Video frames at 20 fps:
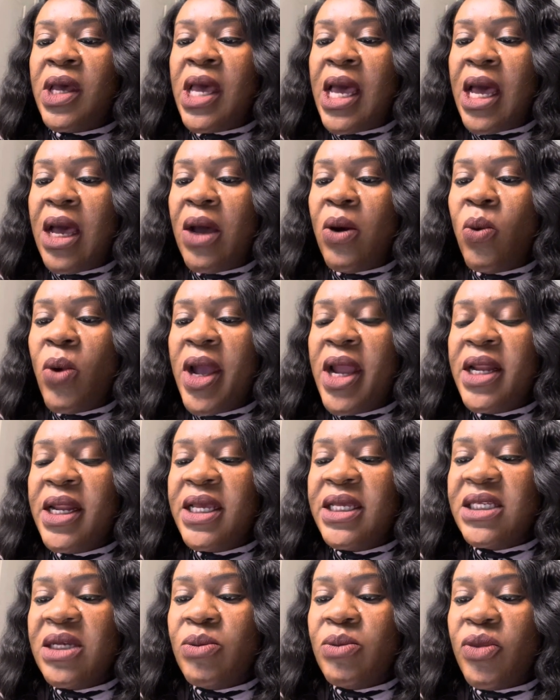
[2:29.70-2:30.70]

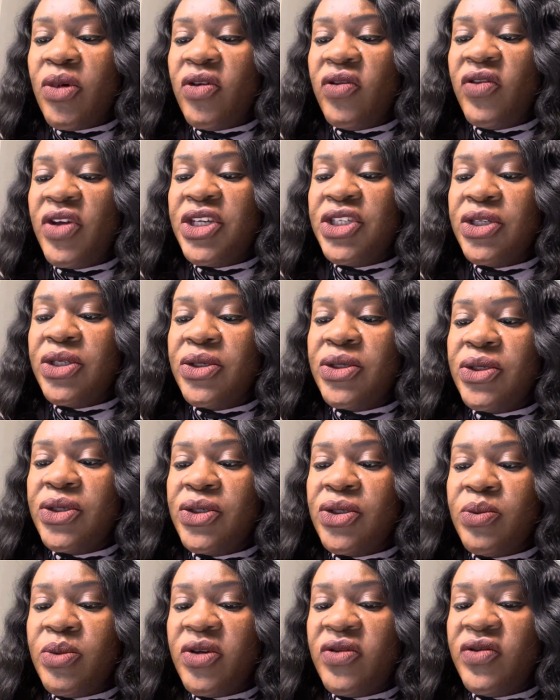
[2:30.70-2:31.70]
Awareness and professional
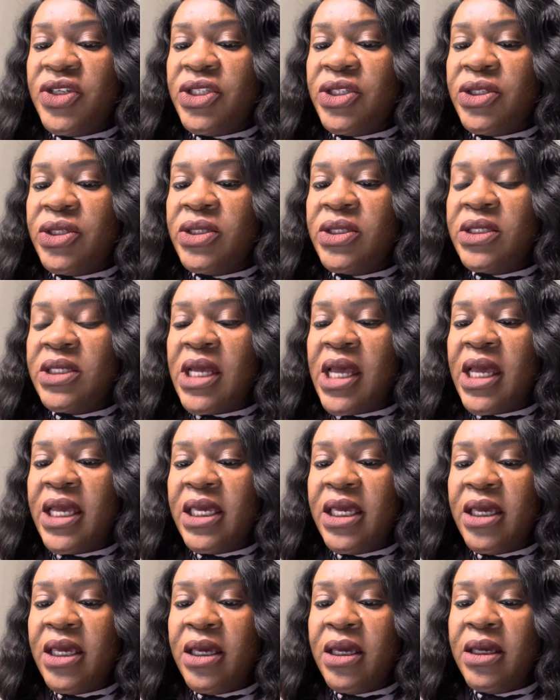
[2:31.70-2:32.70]
supervisions are
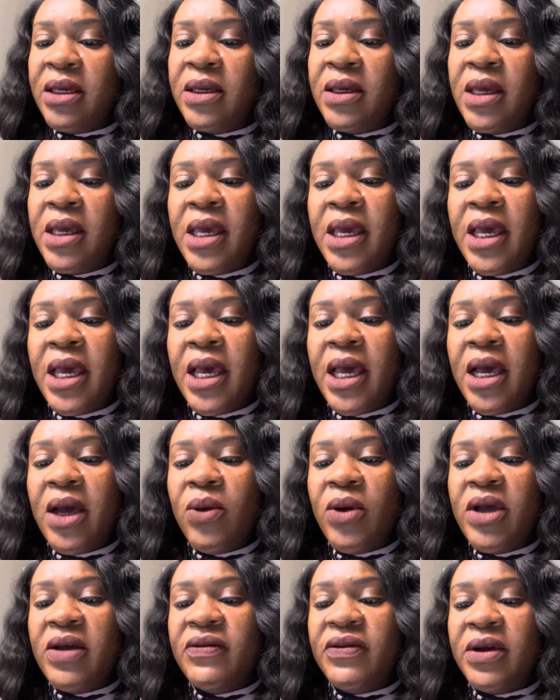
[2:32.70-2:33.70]
key.
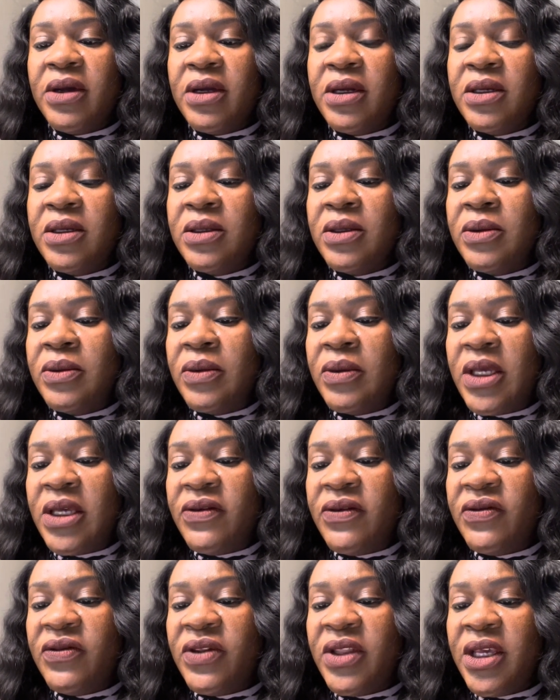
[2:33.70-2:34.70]
However,
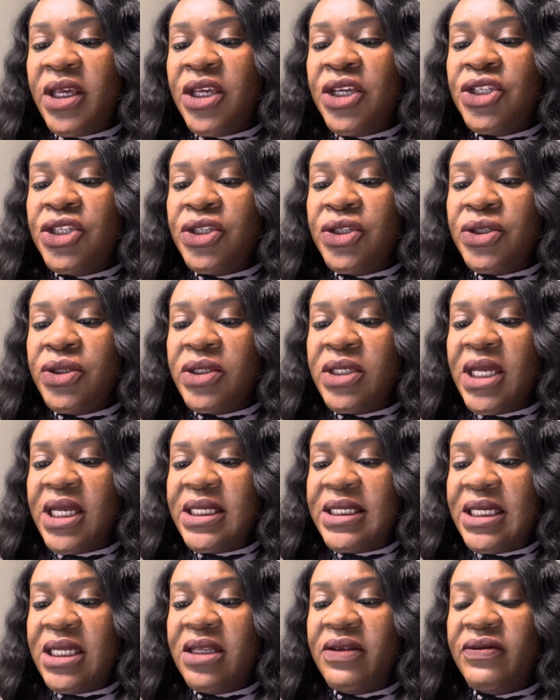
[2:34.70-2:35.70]
if the issues are
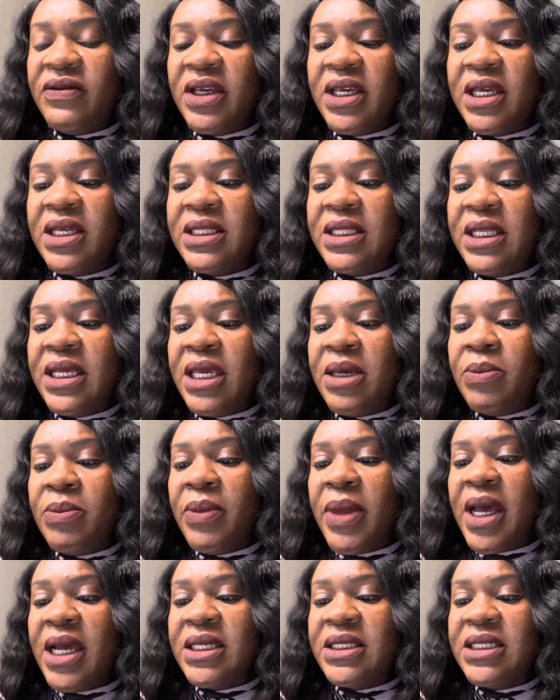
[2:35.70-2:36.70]
significantly
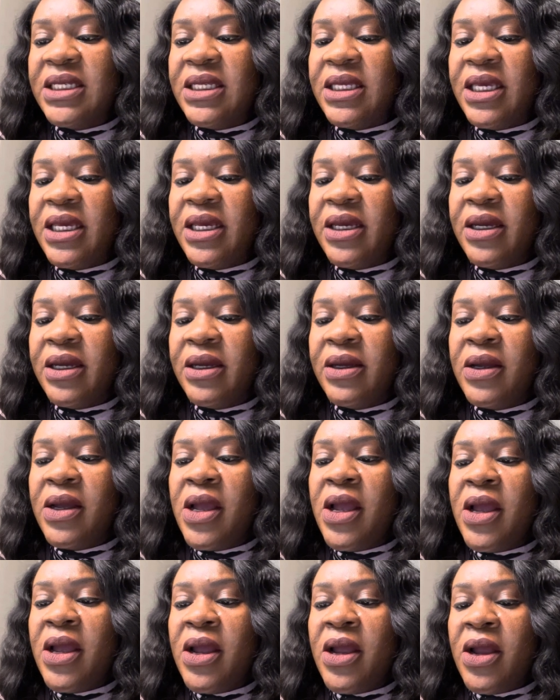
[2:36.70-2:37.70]
impacting care,
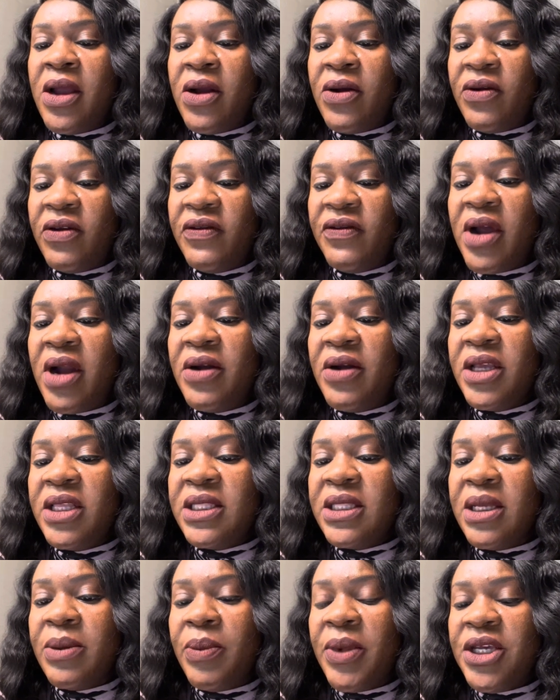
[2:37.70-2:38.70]

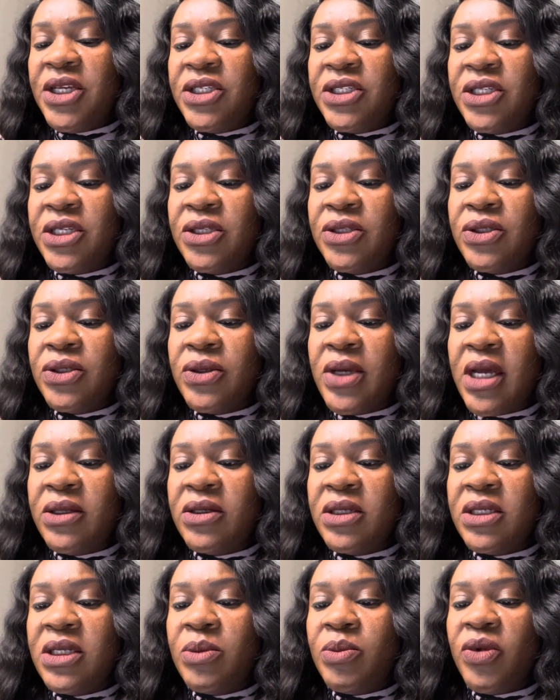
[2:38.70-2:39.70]
referring the patient to
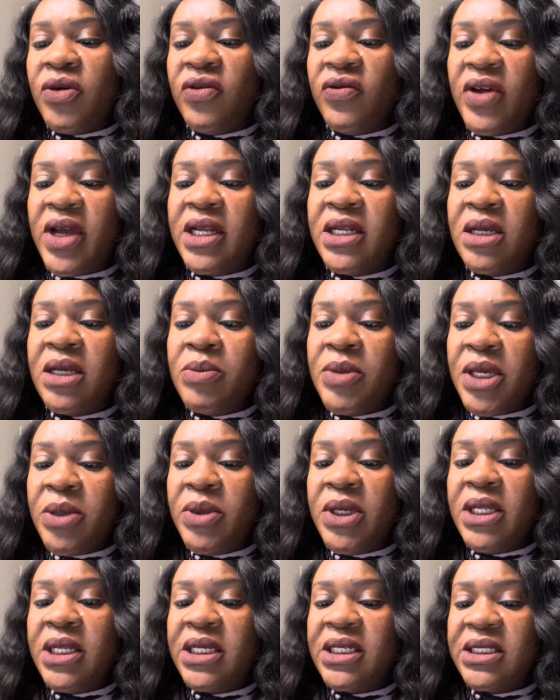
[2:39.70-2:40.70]
another provider may
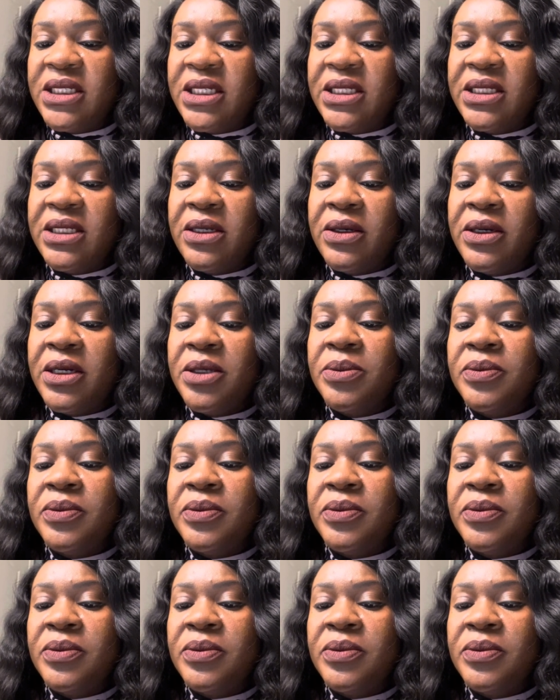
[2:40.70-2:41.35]
be necessary.